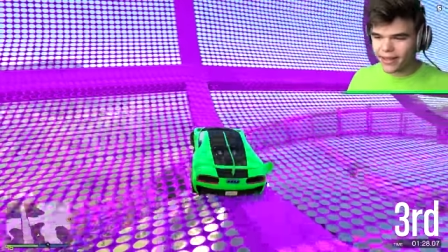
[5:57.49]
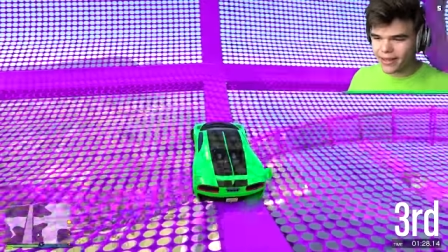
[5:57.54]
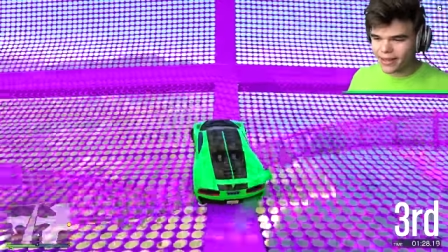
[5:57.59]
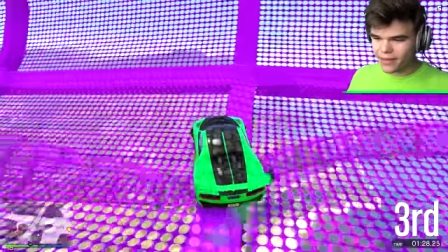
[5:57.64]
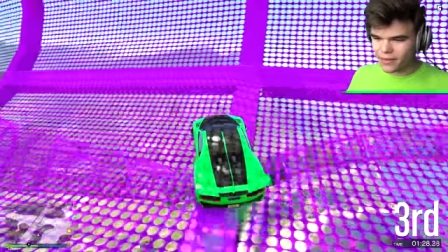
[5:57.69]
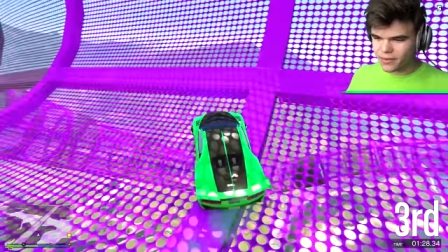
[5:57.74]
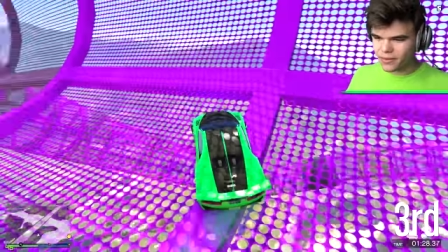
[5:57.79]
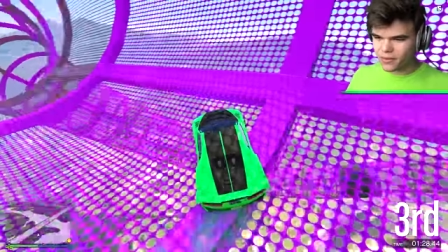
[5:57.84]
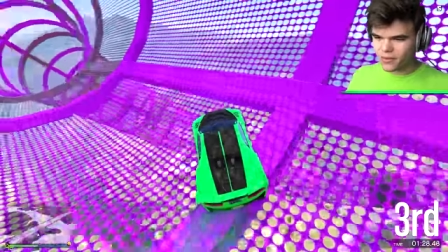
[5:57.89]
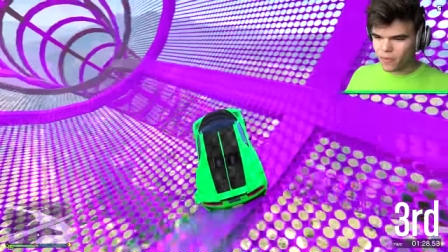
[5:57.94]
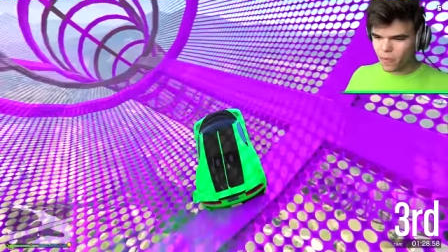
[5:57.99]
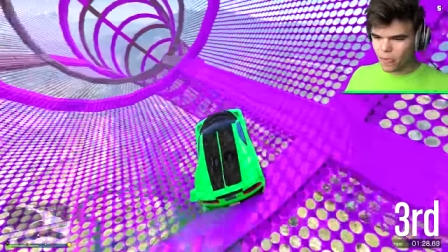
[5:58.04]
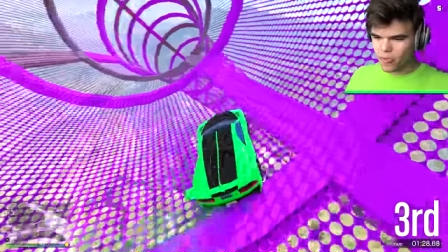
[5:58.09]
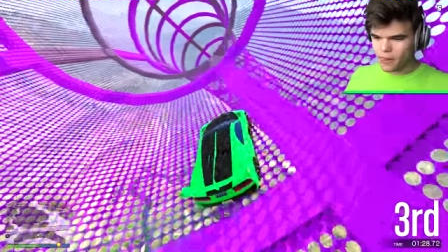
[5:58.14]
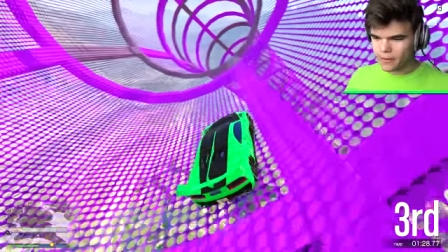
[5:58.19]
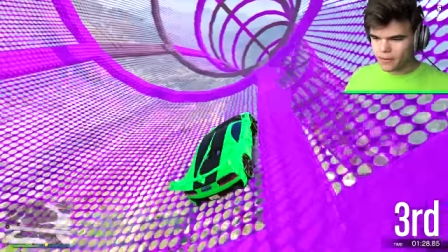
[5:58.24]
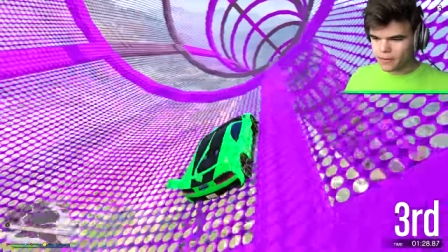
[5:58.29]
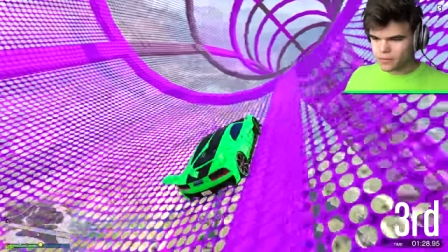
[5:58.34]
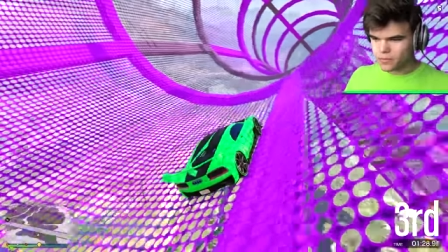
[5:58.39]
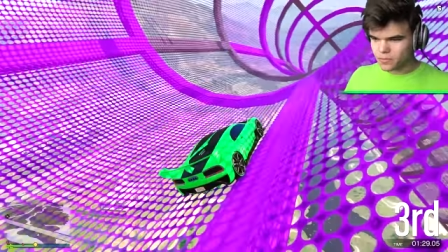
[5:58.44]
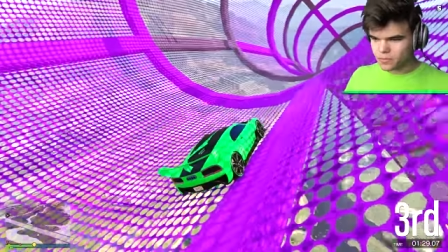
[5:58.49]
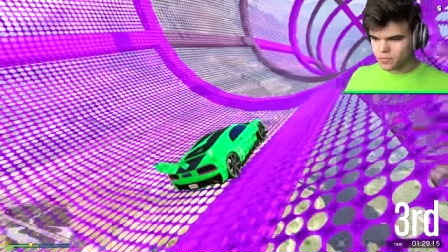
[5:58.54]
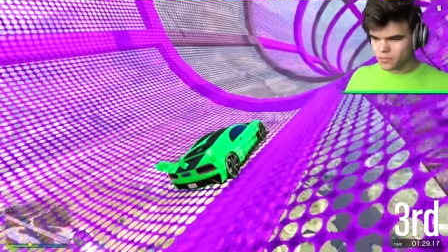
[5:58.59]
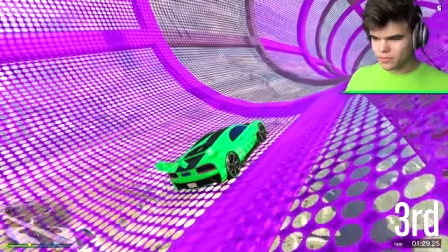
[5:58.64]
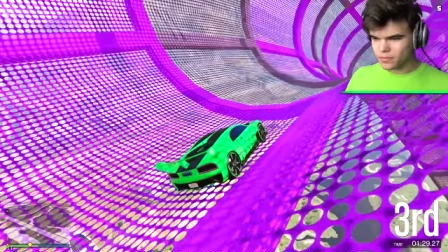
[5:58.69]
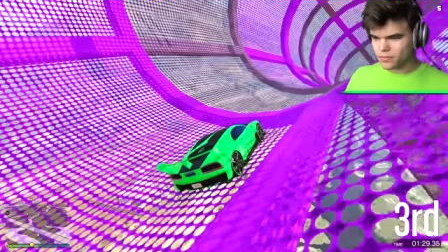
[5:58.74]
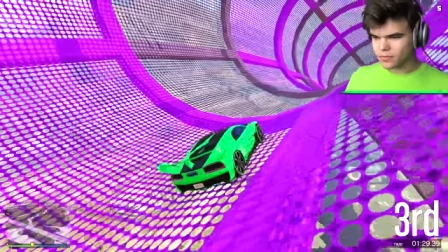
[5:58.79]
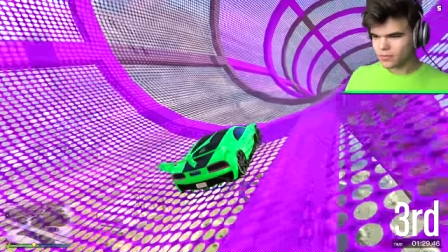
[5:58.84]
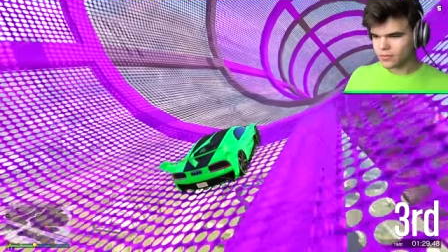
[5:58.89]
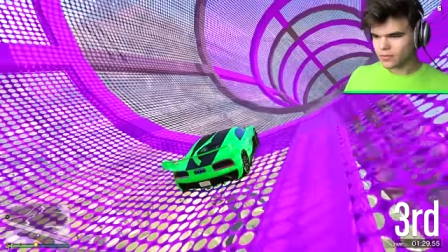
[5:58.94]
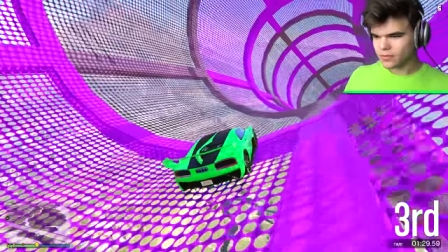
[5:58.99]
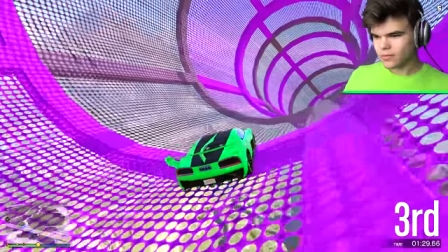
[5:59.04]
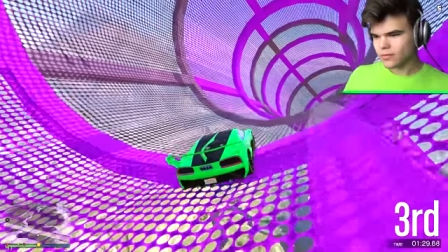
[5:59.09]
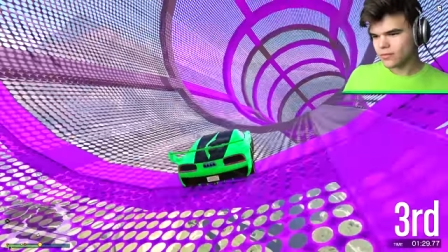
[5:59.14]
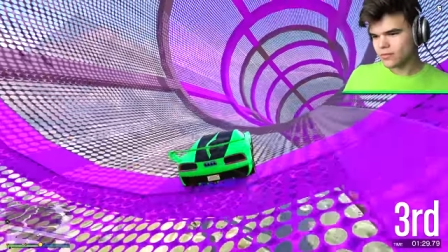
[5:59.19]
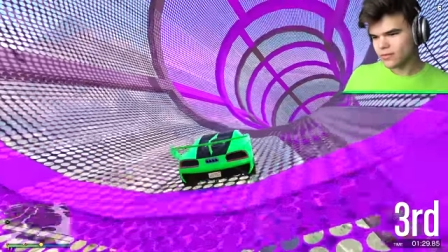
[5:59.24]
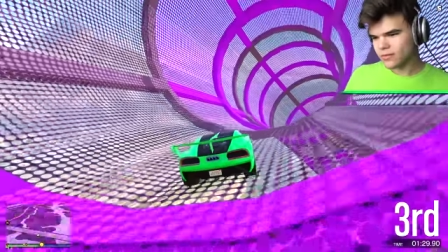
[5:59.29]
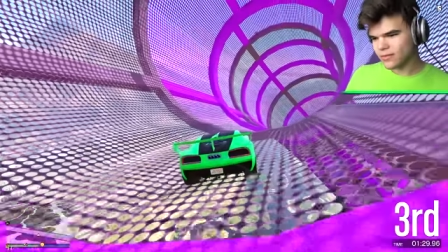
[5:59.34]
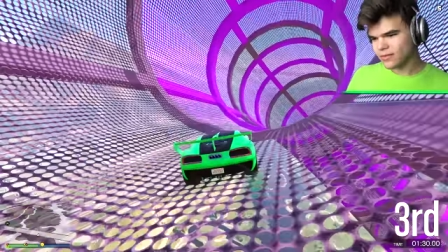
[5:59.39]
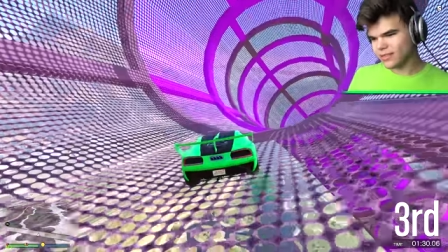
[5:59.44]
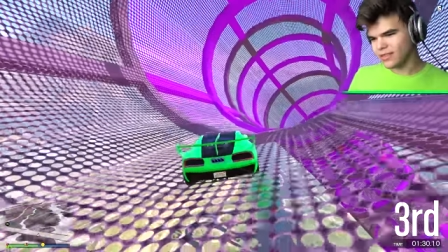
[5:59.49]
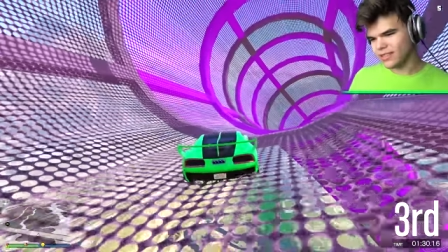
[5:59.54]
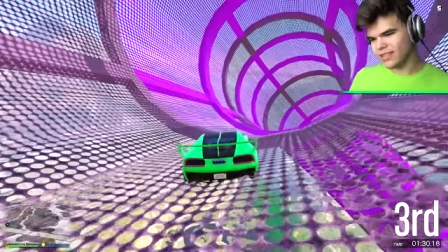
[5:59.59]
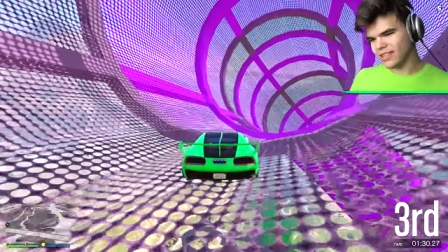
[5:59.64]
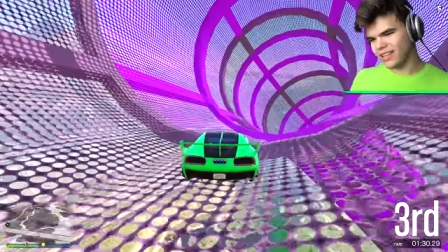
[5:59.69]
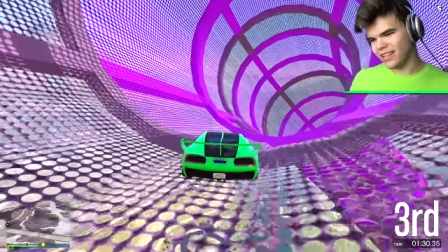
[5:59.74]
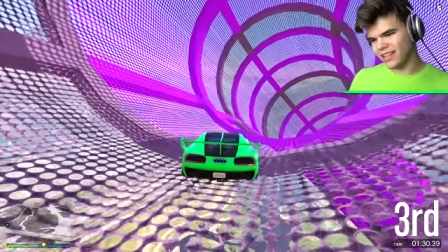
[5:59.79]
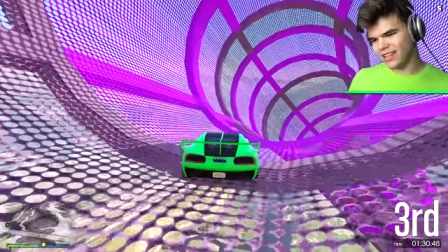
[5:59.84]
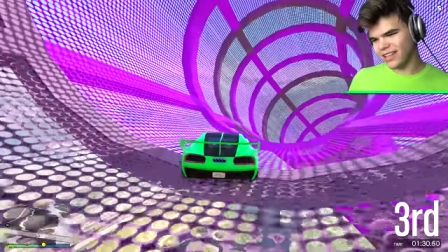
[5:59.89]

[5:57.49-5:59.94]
Please don't fix this shit. I like Jelly getting